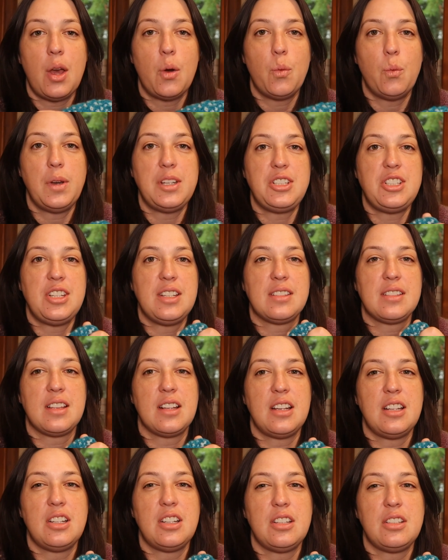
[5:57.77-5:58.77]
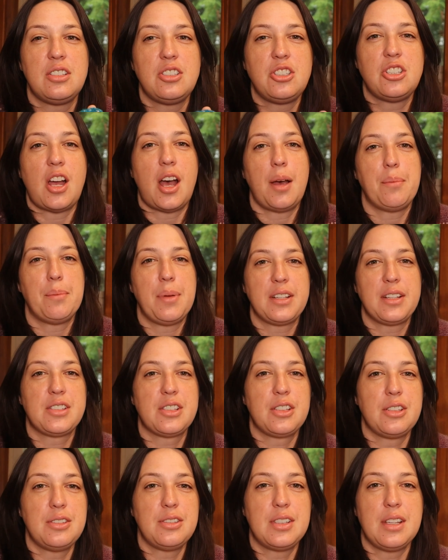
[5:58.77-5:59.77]
which is the shop
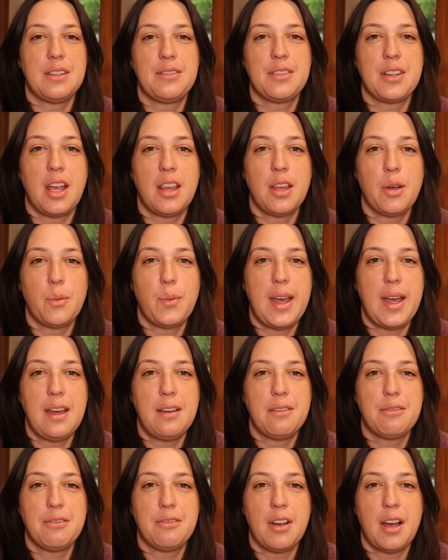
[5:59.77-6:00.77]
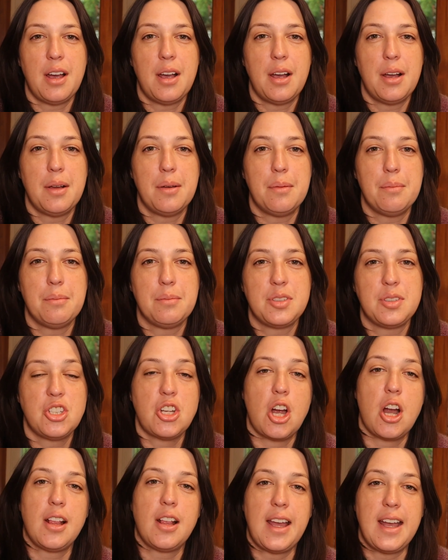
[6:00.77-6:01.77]
exclusive colorway from
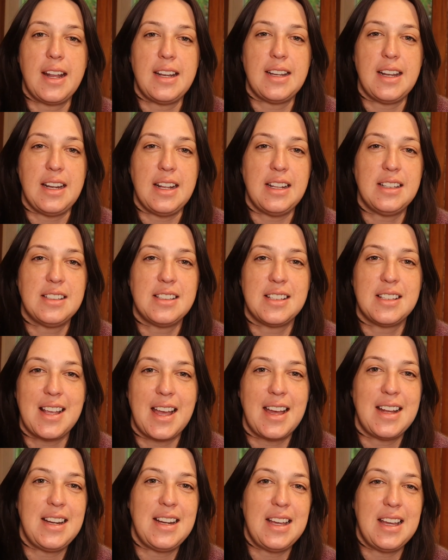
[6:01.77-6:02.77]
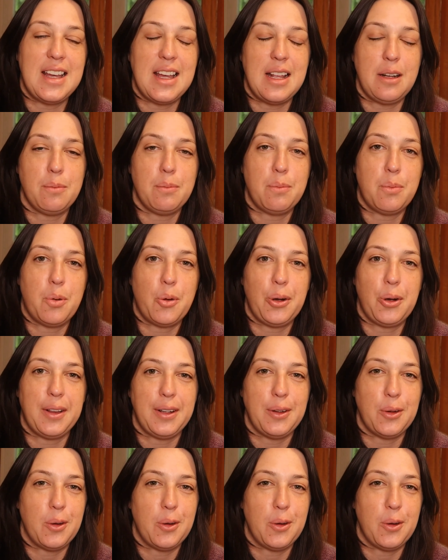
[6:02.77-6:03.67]
Starlight Knitting Society in Portland,